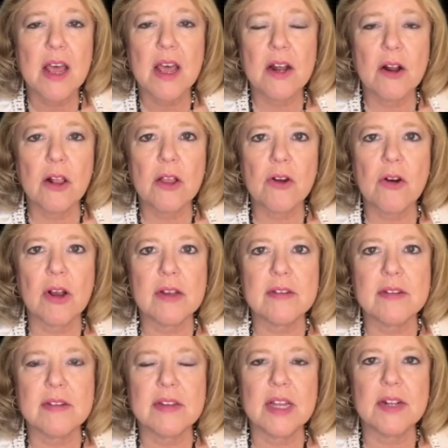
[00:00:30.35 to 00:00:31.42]
and all across
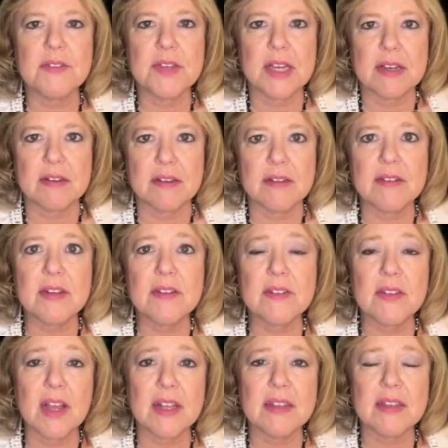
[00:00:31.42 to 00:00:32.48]
the state of Texas
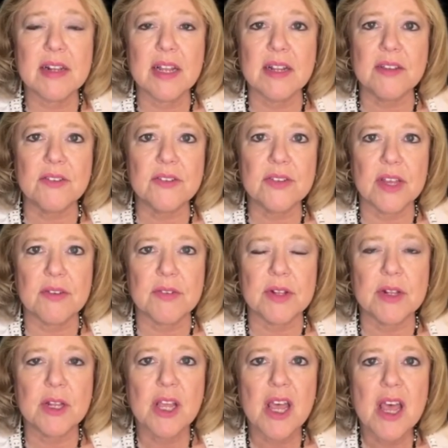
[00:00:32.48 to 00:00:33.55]
since
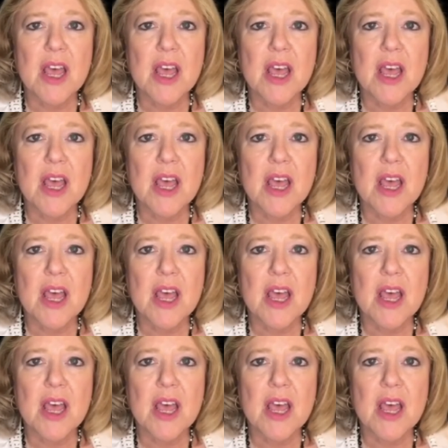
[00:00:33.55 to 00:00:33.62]
1987.